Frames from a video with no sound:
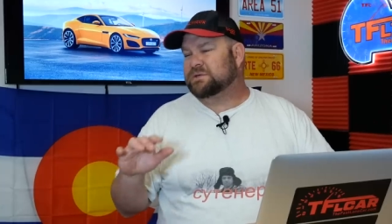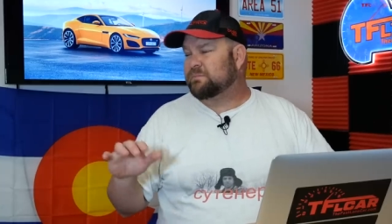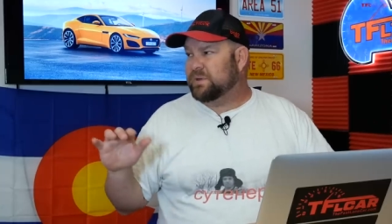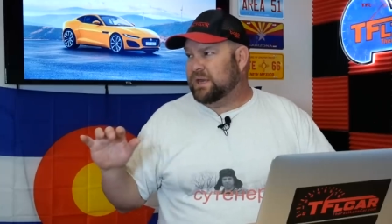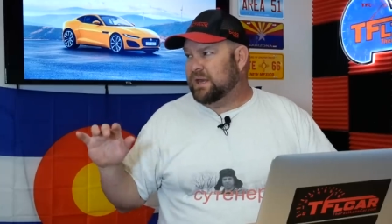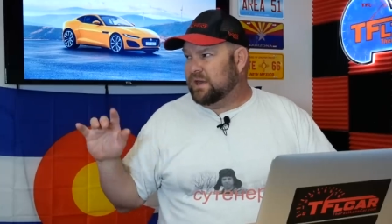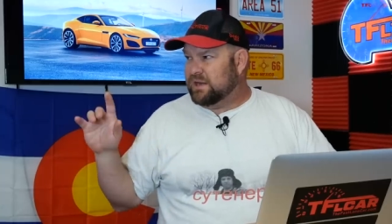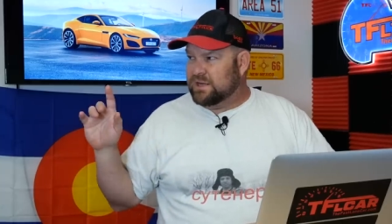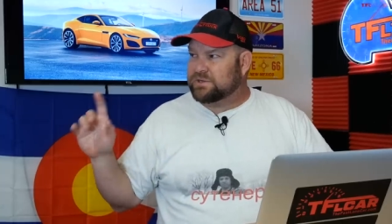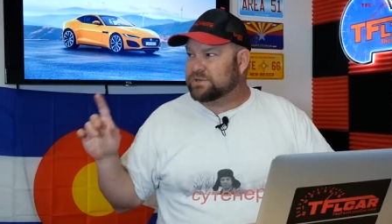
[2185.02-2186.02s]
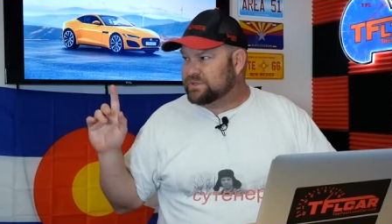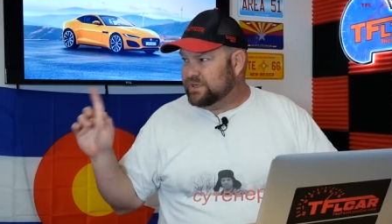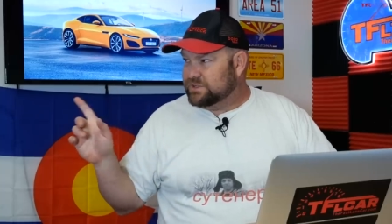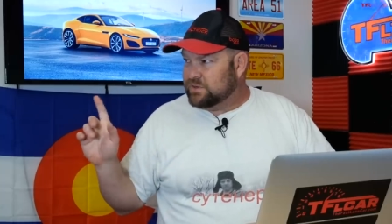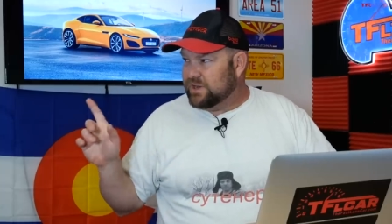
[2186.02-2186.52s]
to be an
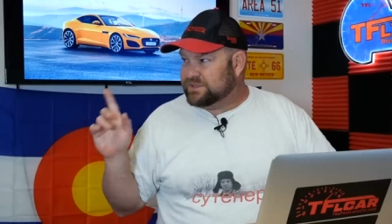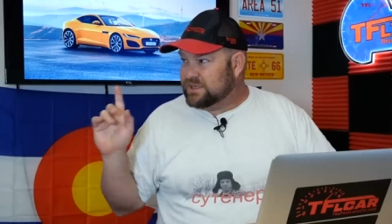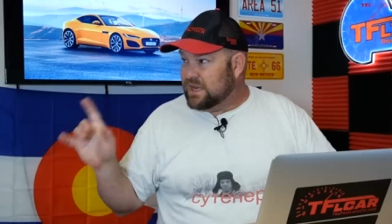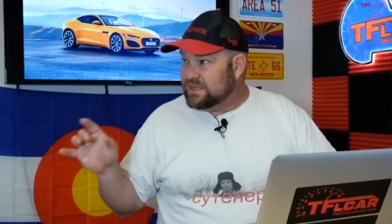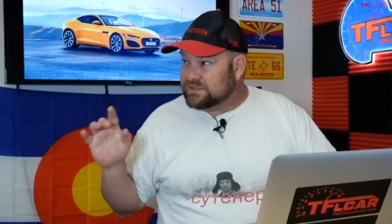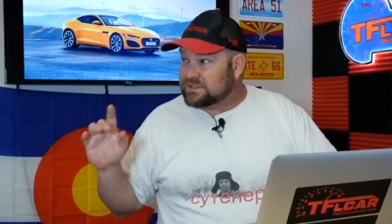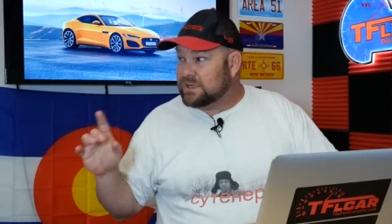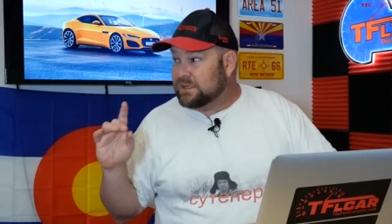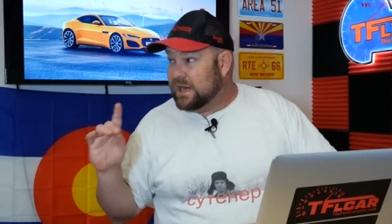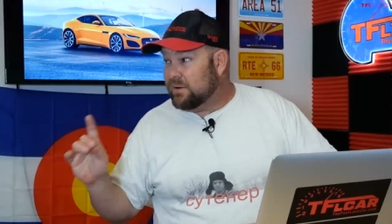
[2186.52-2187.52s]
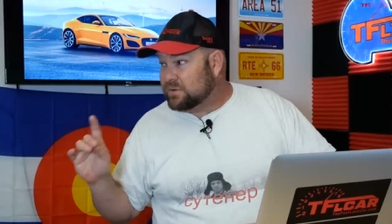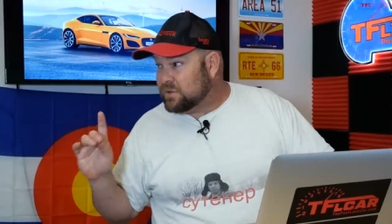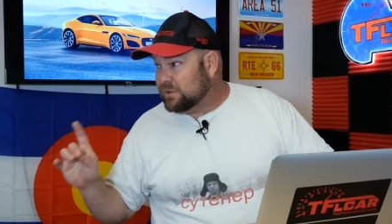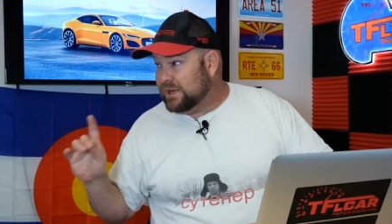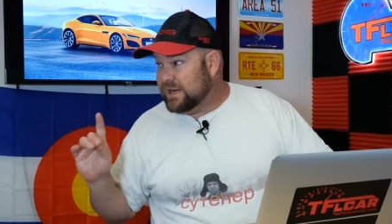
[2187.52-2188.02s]
interesting choice. Not necessarily a
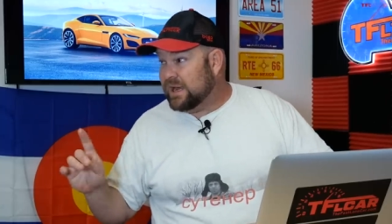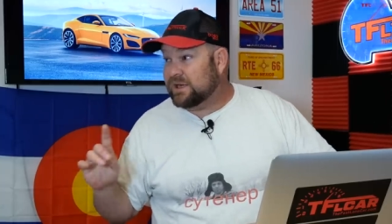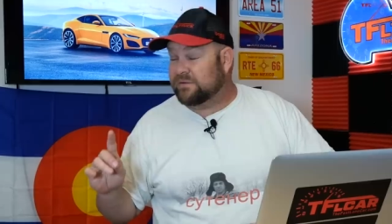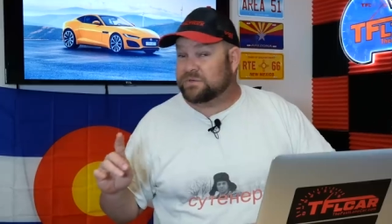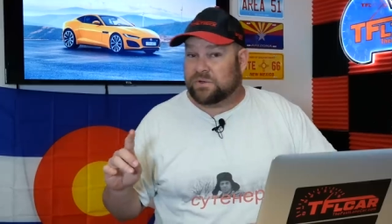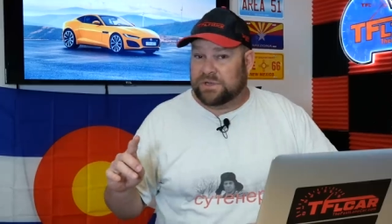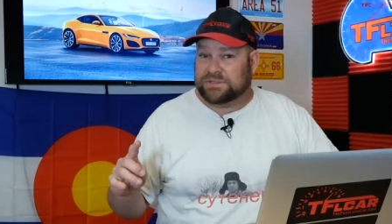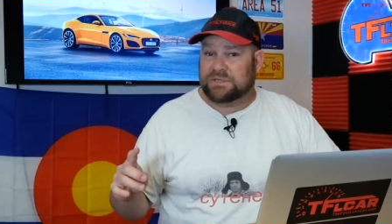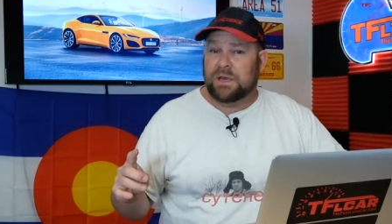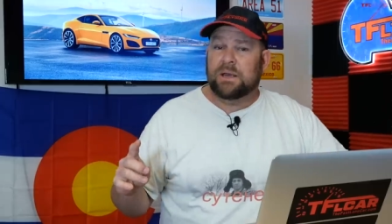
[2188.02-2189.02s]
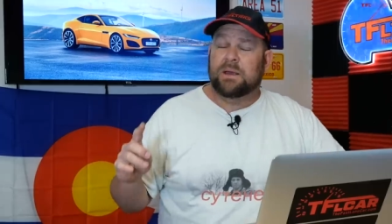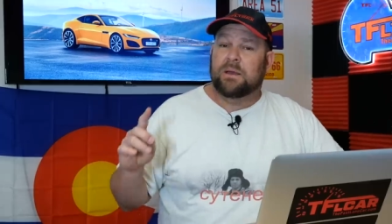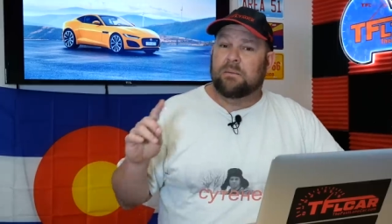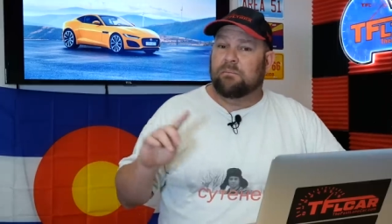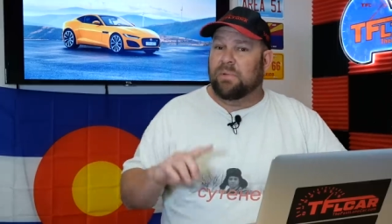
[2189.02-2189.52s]
totally negative choice,
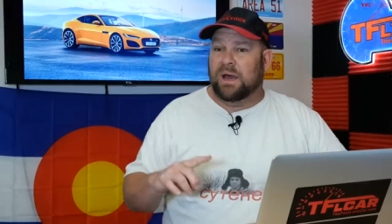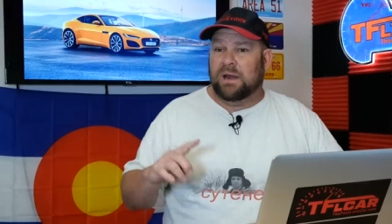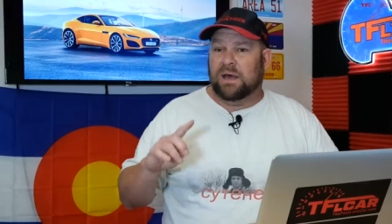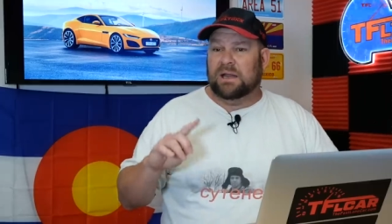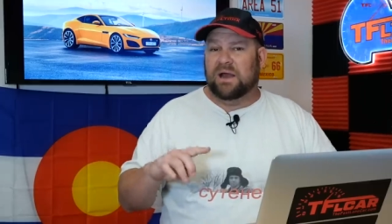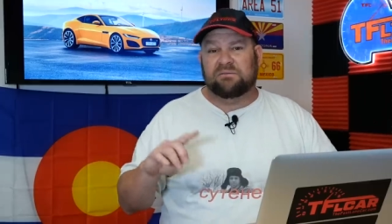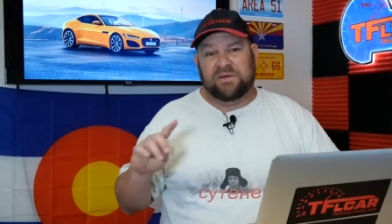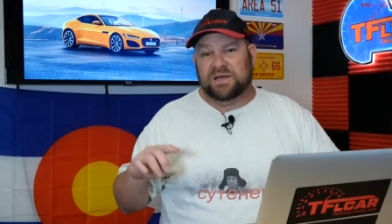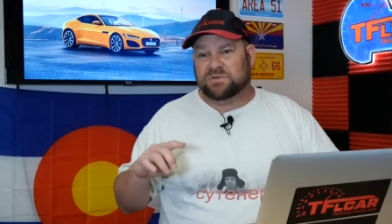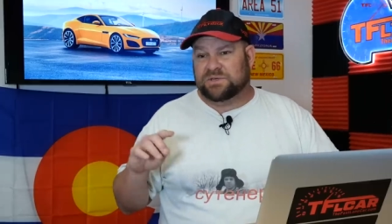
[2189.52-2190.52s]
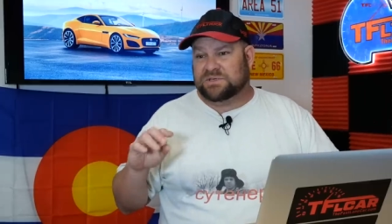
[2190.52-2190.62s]
but a lot of fans are